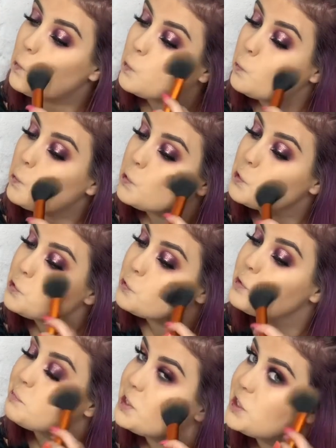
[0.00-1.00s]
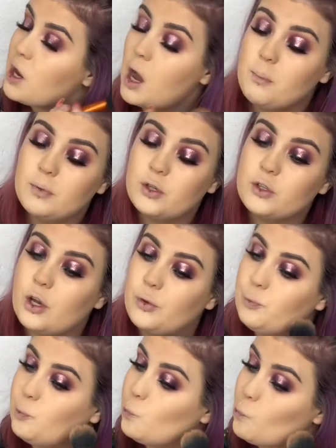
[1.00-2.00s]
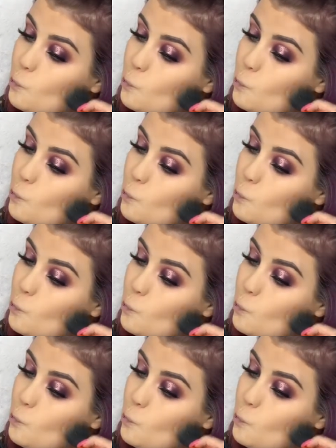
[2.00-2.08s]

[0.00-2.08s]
you want to blend it up, not down.